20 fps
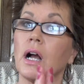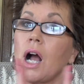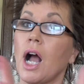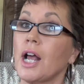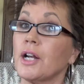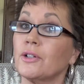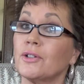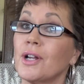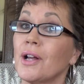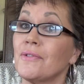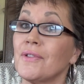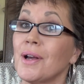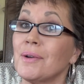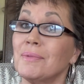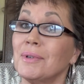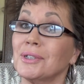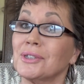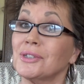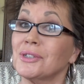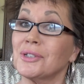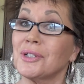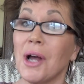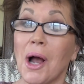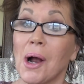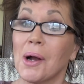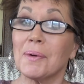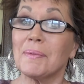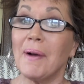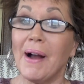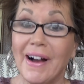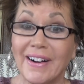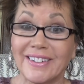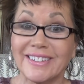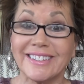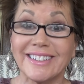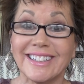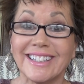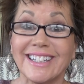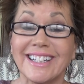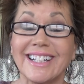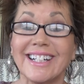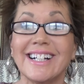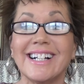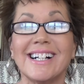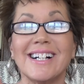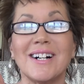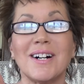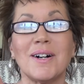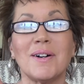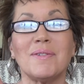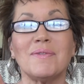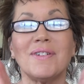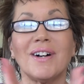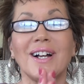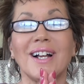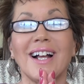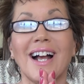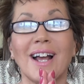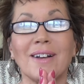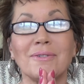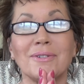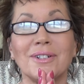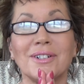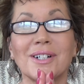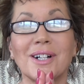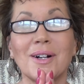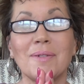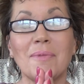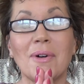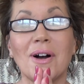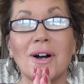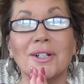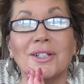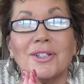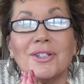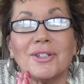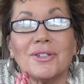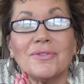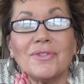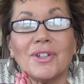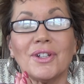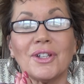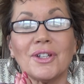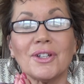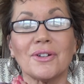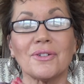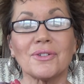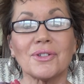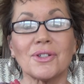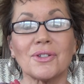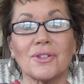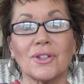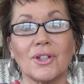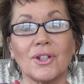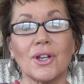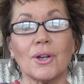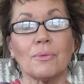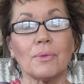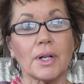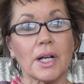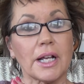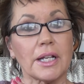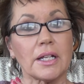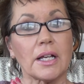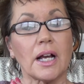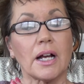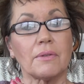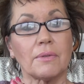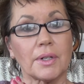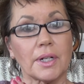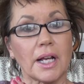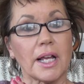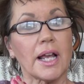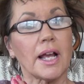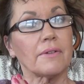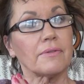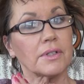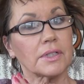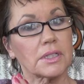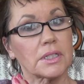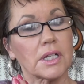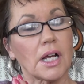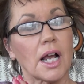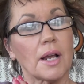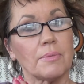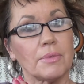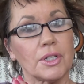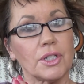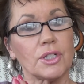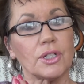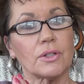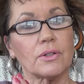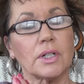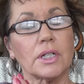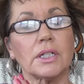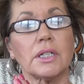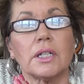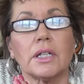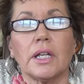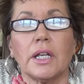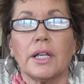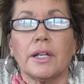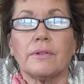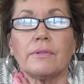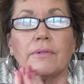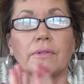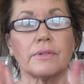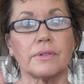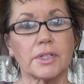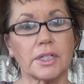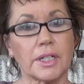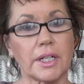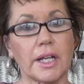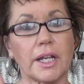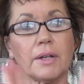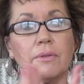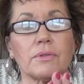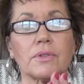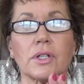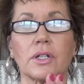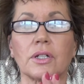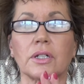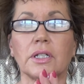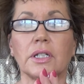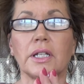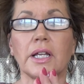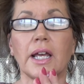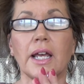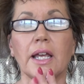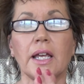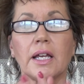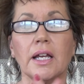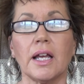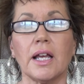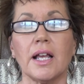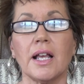I don't have that much to talk about, but I will come on and do videos, you know, when I when I have a time to do it. And today was a good day,